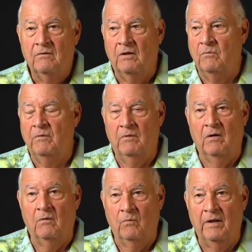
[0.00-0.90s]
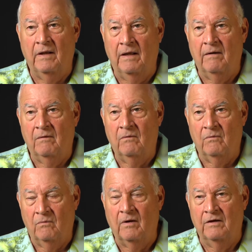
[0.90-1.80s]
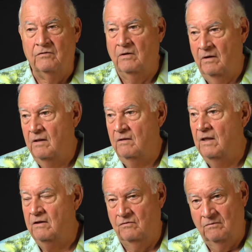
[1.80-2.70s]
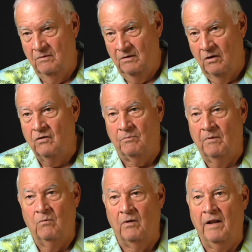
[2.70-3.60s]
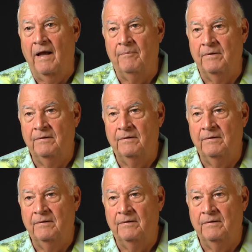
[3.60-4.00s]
then we were going to win that race, and that's ultimately what happened.